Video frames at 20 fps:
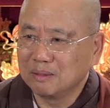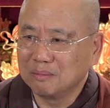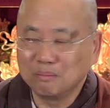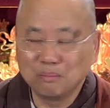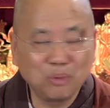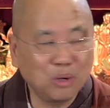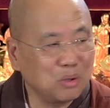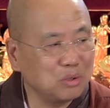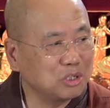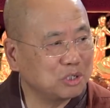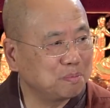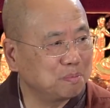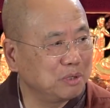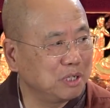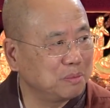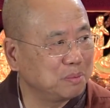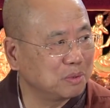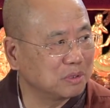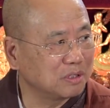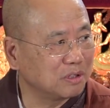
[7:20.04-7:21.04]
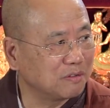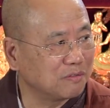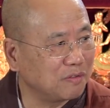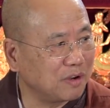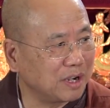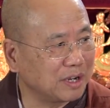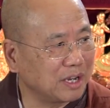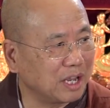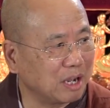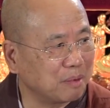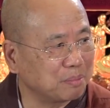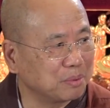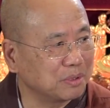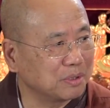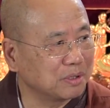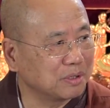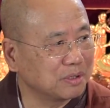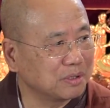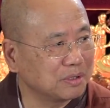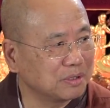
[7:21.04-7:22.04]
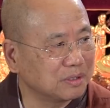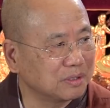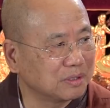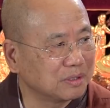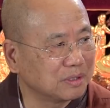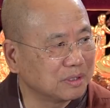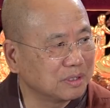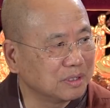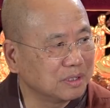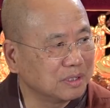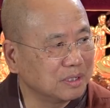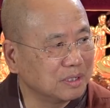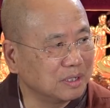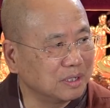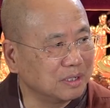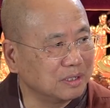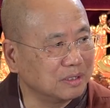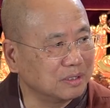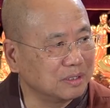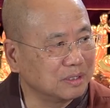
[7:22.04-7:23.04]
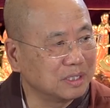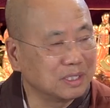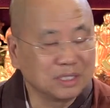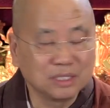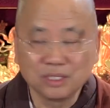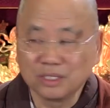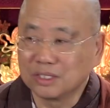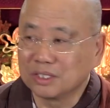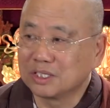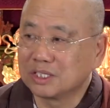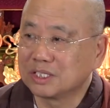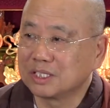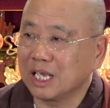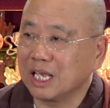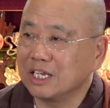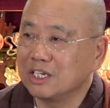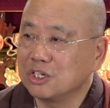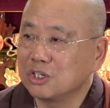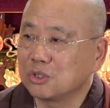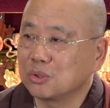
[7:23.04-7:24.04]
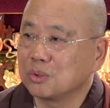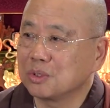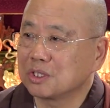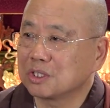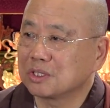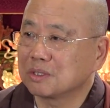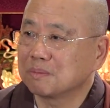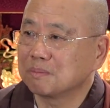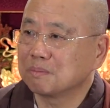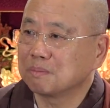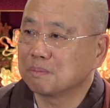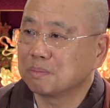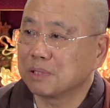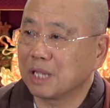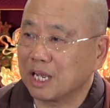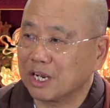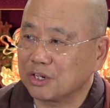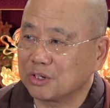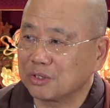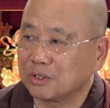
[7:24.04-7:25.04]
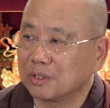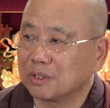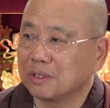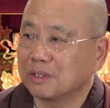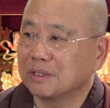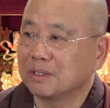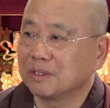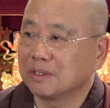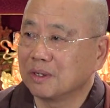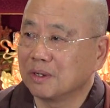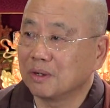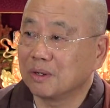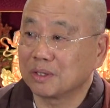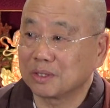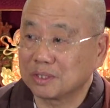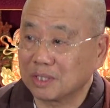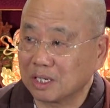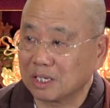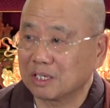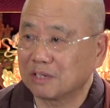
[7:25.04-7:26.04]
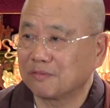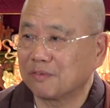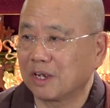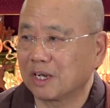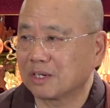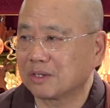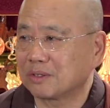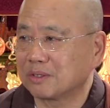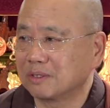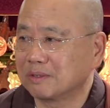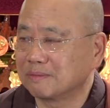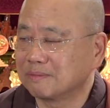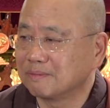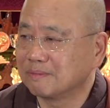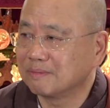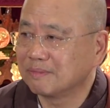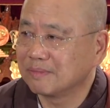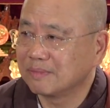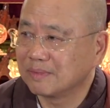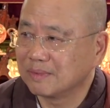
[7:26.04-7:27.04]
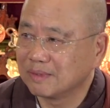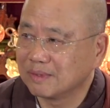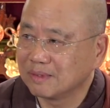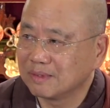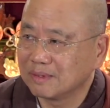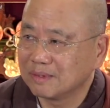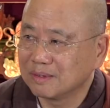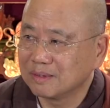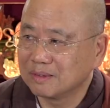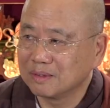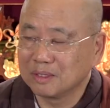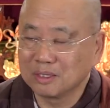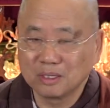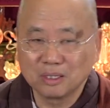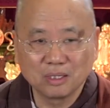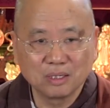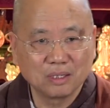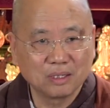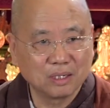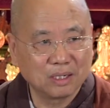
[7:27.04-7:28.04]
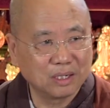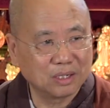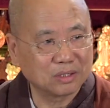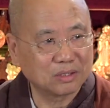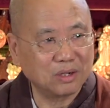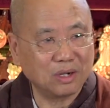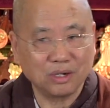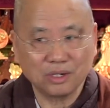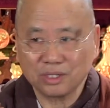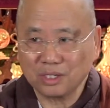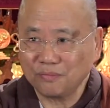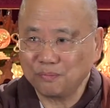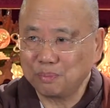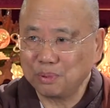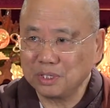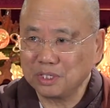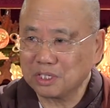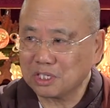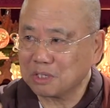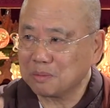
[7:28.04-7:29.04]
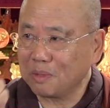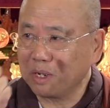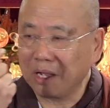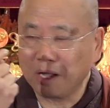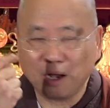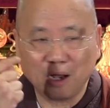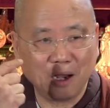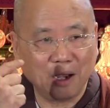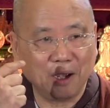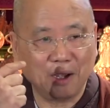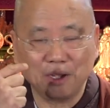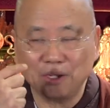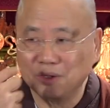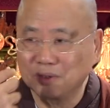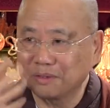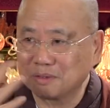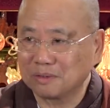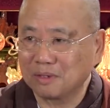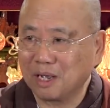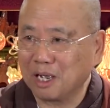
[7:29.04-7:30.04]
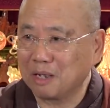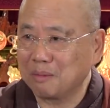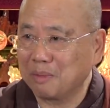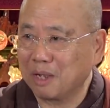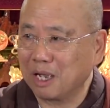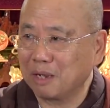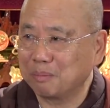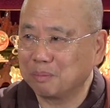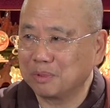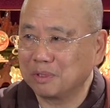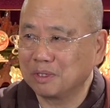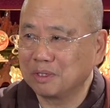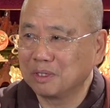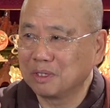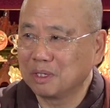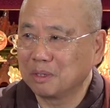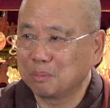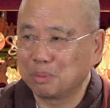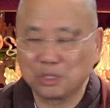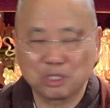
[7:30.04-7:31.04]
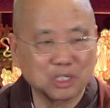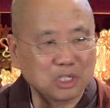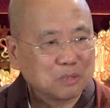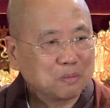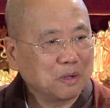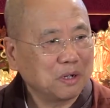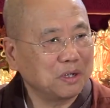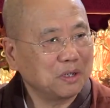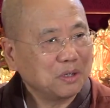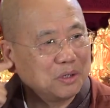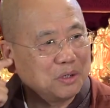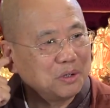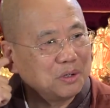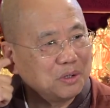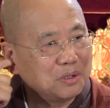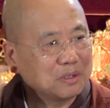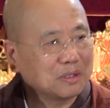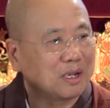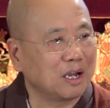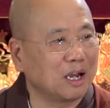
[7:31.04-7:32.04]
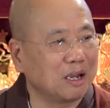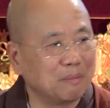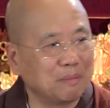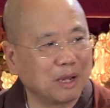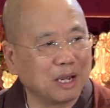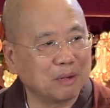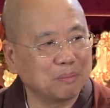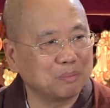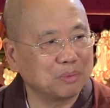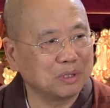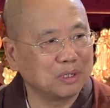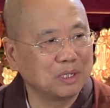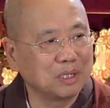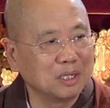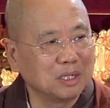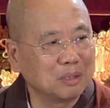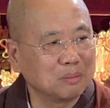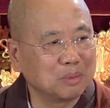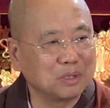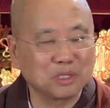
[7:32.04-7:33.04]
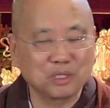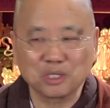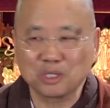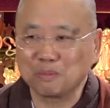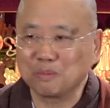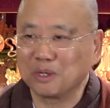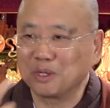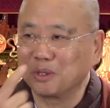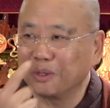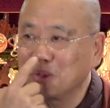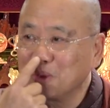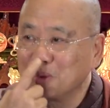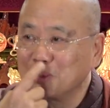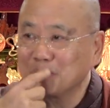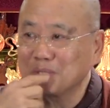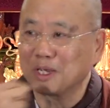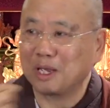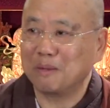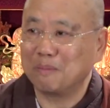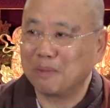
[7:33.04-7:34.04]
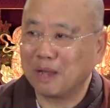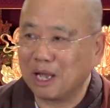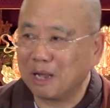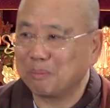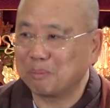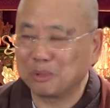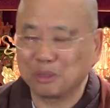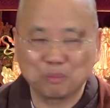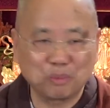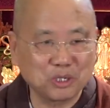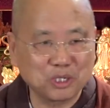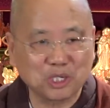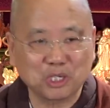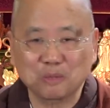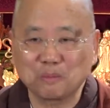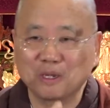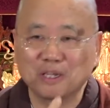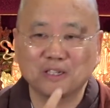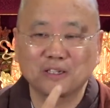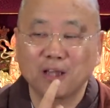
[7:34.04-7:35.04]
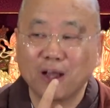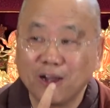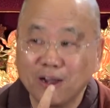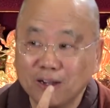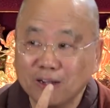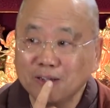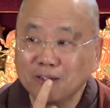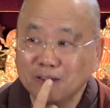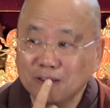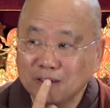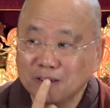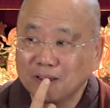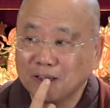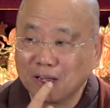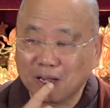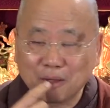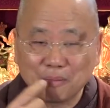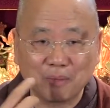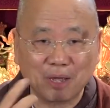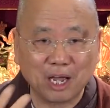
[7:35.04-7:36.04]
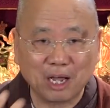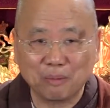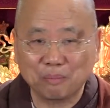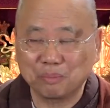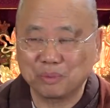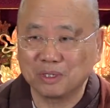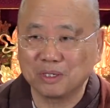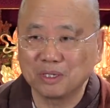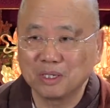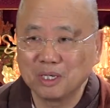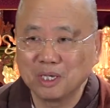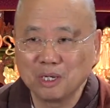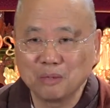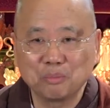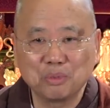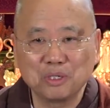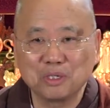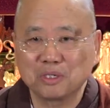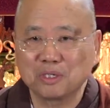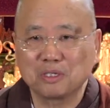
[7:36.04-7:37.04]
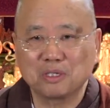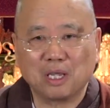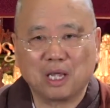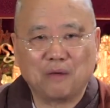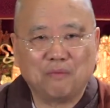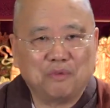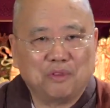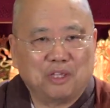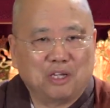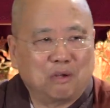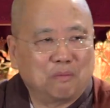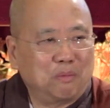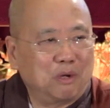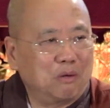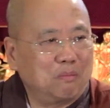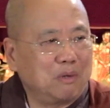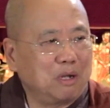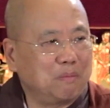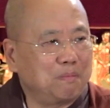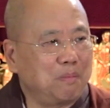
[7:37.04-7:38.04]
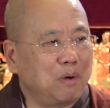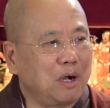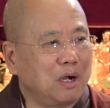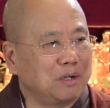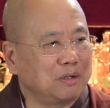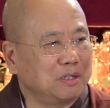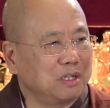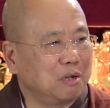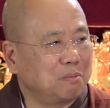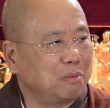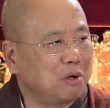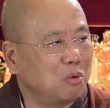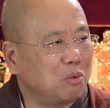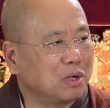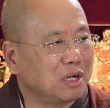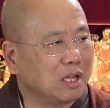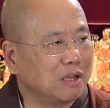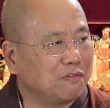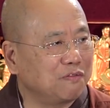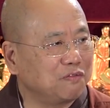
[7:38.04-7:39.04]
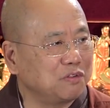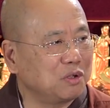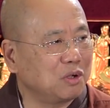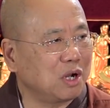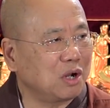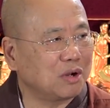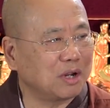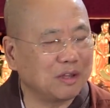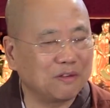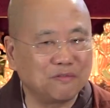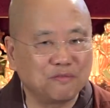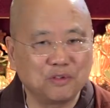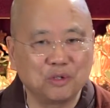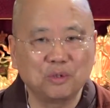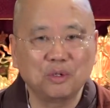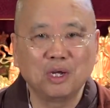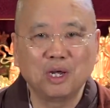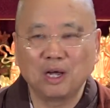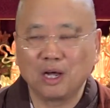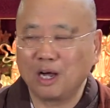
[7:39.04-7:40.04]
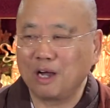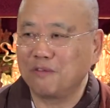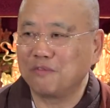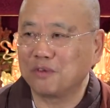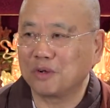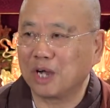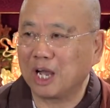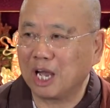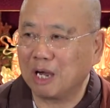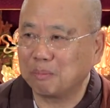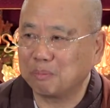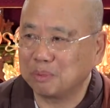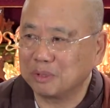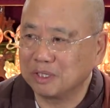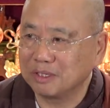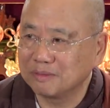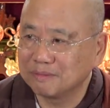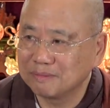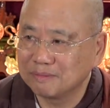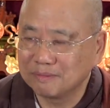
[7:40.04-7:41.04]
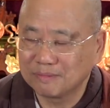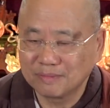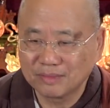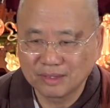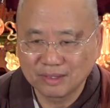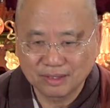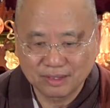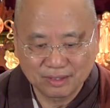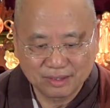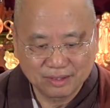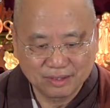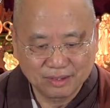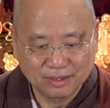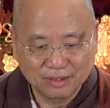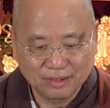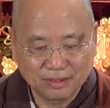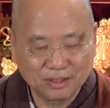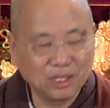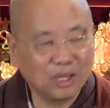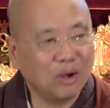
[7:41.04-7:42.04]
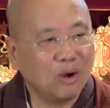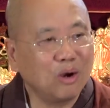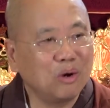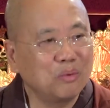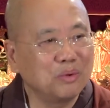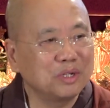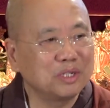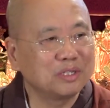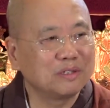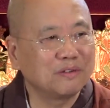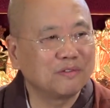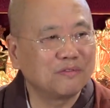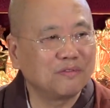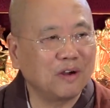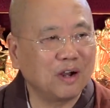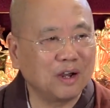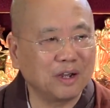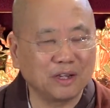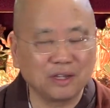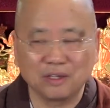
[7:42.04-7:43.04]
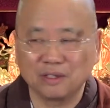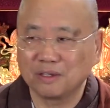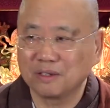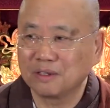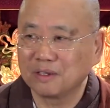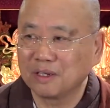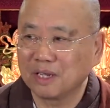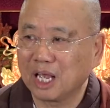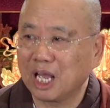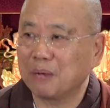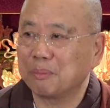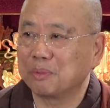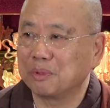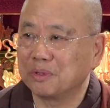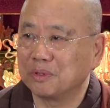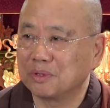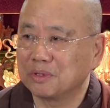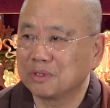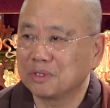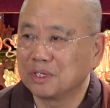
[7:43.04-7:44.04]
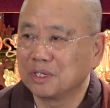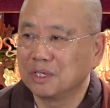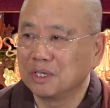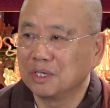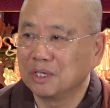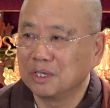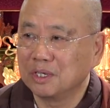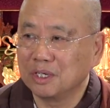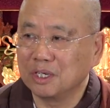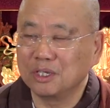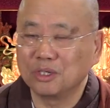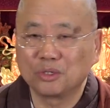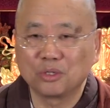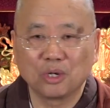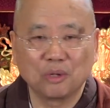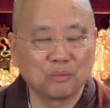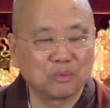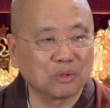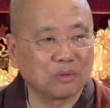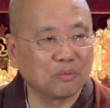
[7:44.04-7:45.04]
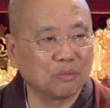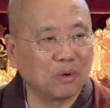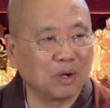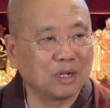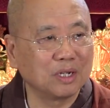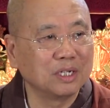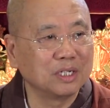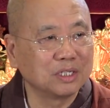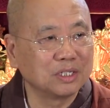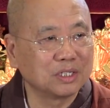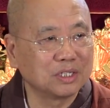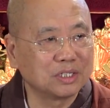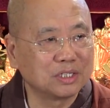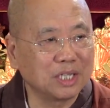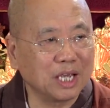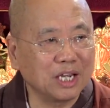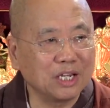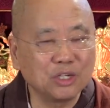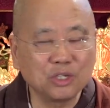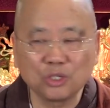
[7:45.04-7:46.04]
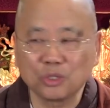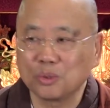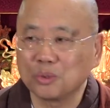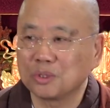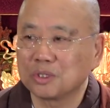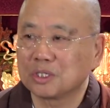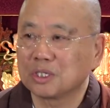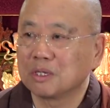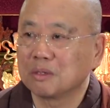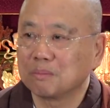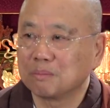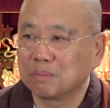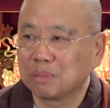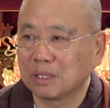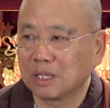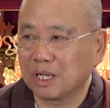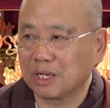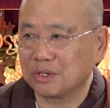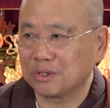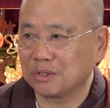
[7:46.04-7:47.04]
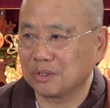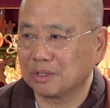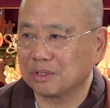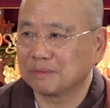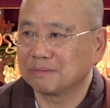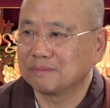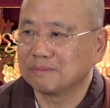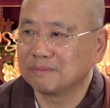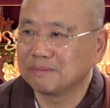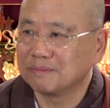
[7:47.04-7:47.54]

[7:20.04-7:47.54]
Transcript: Most people define happiness in sensuous pleasure or satisfaction. As long as it pleases my eyes, I'm happy. Pleases my ears, I'm happy. Pleases my nose, I'm happy. Pleases my tongue, I'm happy. Pleases everything about my body, about what I feel, how I feel happy. They always define happiness in terms of what? Sensuous pleasure.